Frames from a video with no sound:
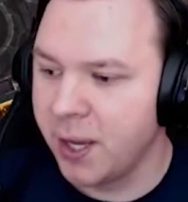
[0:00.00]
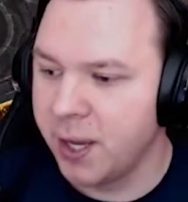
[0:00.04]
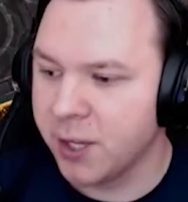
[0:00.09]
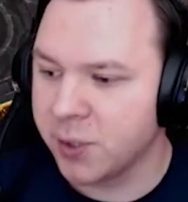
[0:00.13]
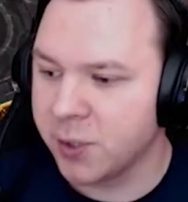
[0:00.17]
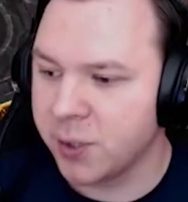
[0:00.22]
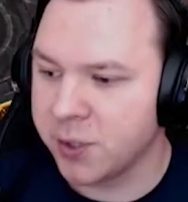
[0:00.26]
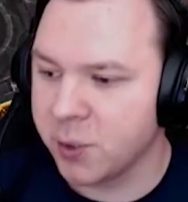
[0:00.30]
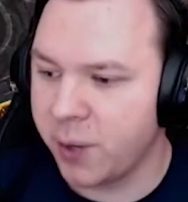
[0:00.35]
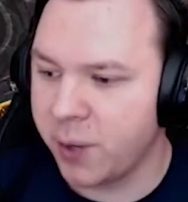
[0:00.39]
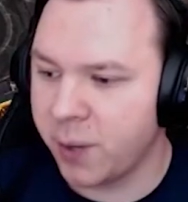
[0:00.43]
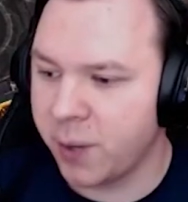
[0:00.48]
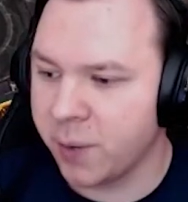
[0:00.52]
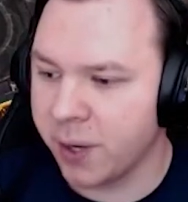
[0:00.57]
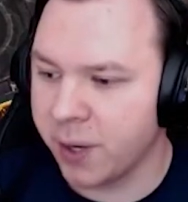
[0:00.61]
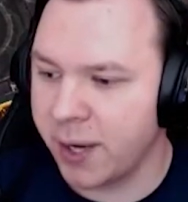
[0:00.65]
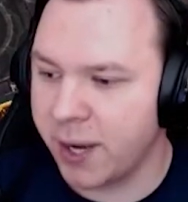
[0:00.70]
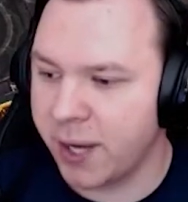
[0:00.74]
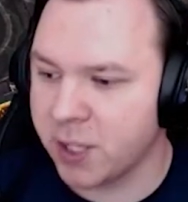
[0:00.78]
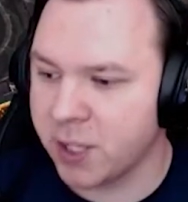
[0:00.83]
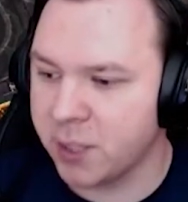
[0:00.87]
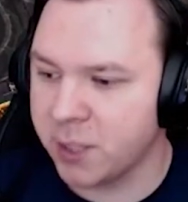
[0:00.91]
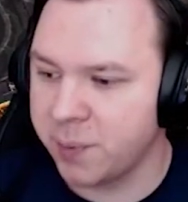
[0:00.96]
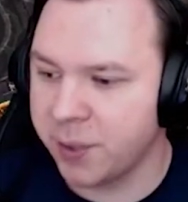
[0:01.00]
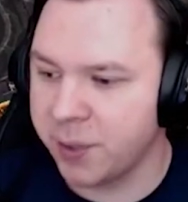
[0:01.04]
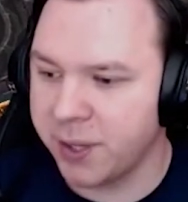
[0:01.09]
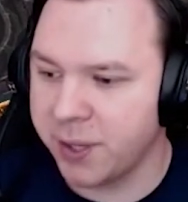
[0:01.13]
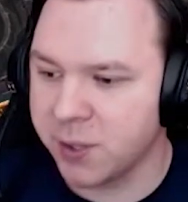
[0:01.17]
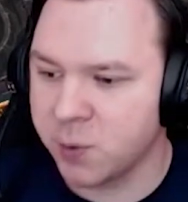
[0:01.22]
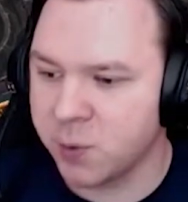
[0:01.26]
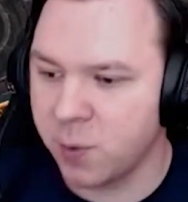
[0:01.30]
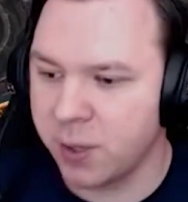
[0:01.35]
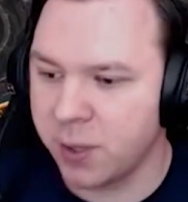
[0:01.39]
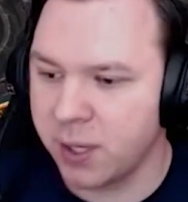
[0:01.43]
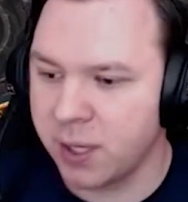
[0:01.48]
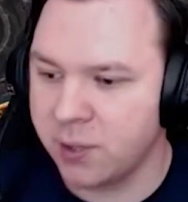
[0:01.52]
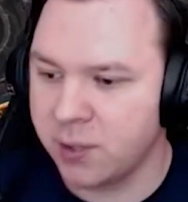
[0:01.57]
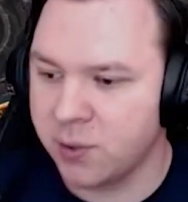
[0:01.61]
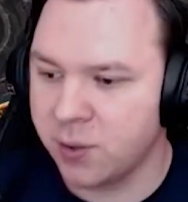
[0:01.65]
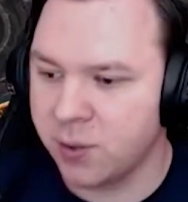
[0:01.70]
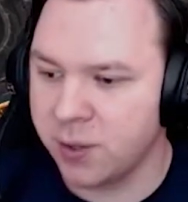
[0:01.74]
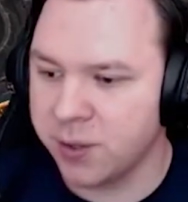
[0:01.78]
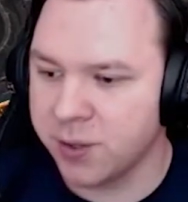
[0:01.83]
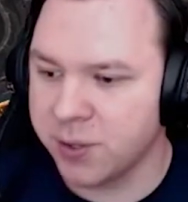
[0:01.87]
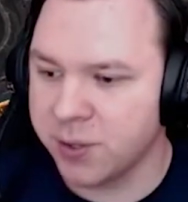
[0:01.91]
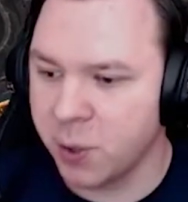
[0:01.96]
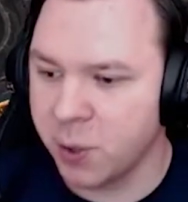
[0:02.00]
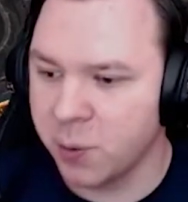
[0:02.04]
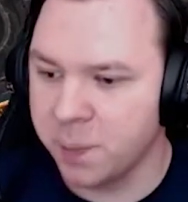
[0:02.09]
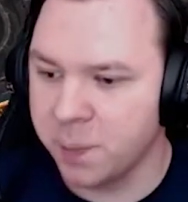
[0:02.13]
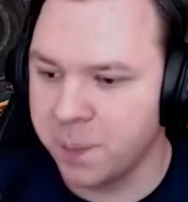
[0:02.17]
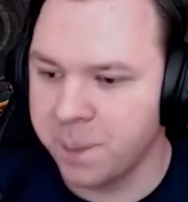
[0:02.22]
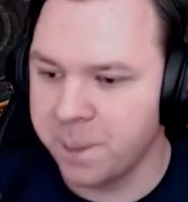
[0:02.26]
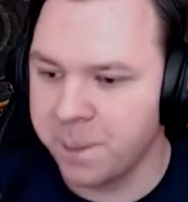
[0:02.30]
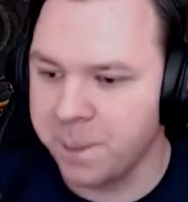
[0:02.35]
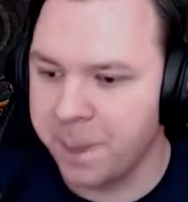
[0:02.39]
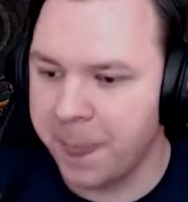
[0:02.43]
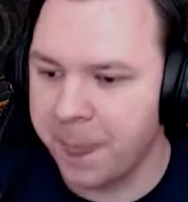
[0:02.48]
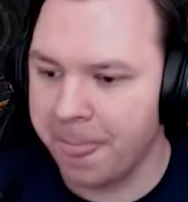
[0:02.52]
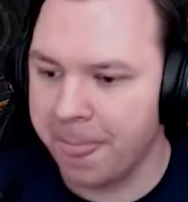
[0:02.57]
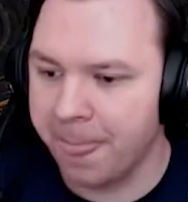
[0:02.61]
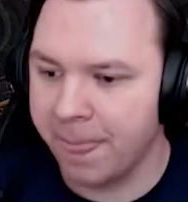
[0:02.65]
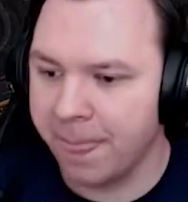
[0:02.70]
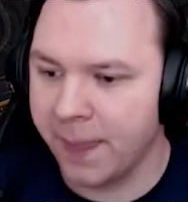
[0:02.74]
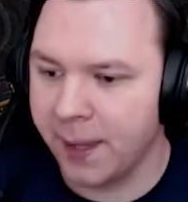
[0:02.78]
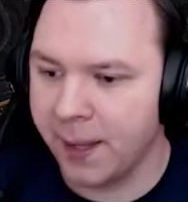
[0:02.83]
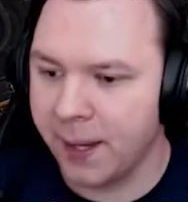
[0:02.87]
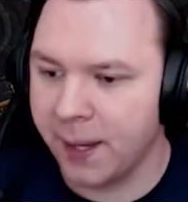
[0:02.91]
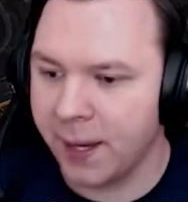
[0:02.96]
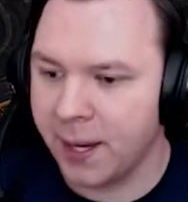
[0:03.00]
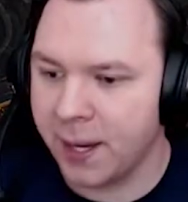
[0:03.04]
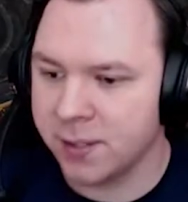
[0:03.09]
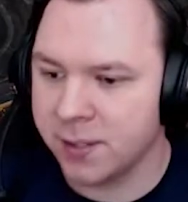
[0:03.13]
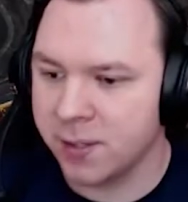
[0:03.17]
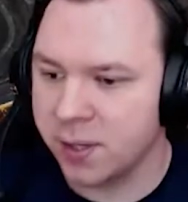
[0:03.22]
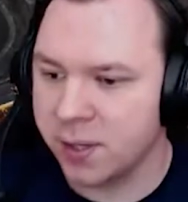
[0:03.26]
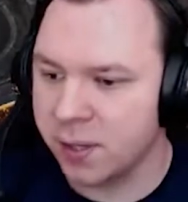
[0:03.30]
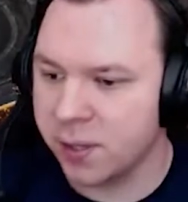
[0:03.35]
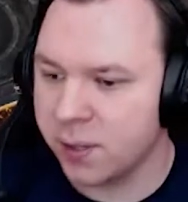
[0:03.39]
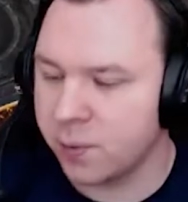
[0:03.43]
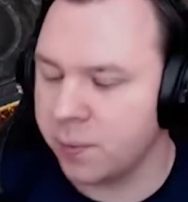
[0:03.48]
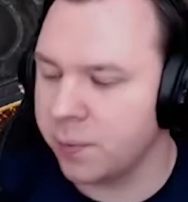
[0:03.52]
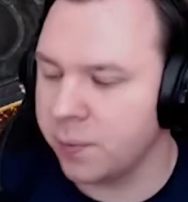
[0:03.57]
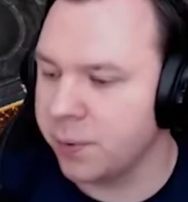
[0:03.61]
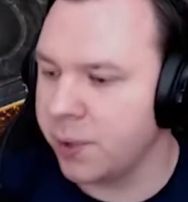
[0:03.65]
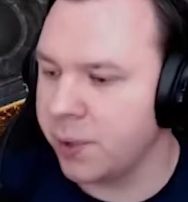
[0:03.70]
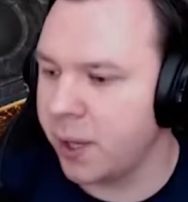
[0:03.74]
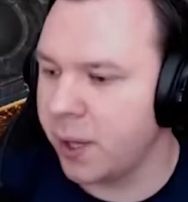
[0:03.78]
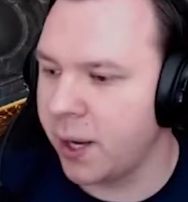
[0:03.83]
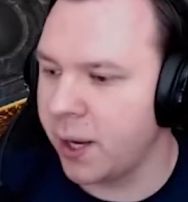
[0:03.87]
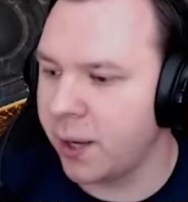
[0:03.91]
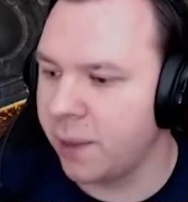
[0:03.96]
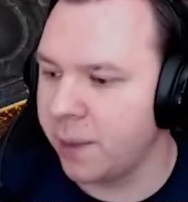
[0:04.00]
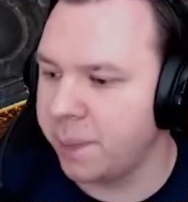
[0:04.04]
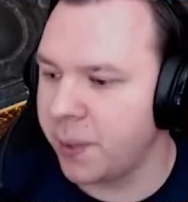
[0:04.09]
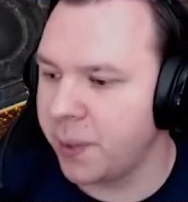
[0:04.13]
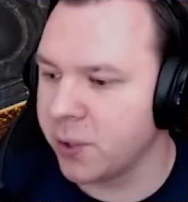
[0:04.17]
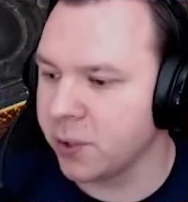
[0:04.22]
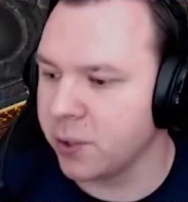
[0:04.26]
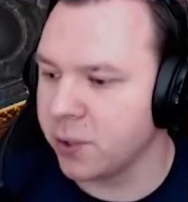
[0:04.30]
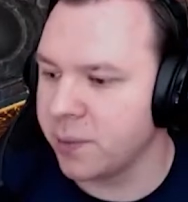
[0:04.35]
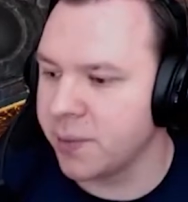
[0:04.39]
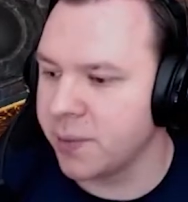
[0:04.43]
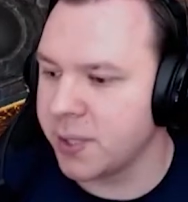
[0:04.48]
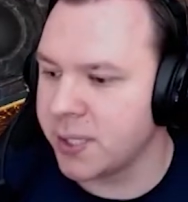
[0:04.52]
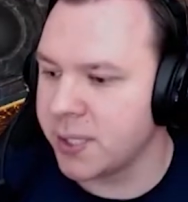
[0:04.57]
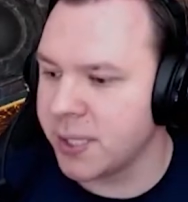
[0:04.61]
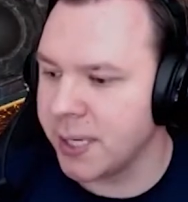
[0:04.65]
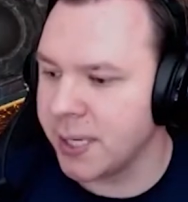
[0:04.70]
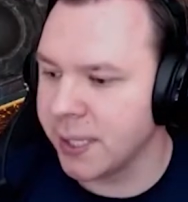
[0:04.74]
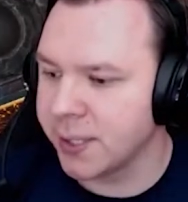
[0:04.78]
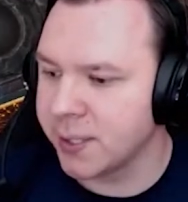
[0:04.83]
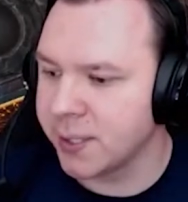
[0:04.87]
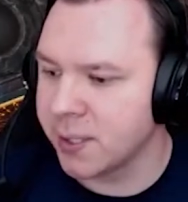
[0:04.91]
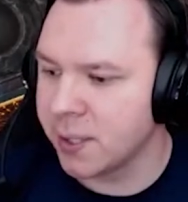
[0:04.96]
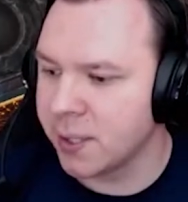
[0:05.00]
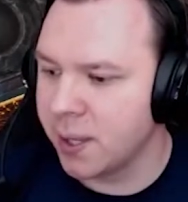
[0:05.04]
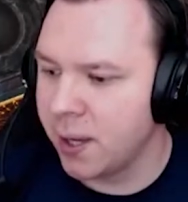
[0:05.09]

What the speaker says: Let's go ahead, we're going to actually put this one into the zone as a Pendulum 6,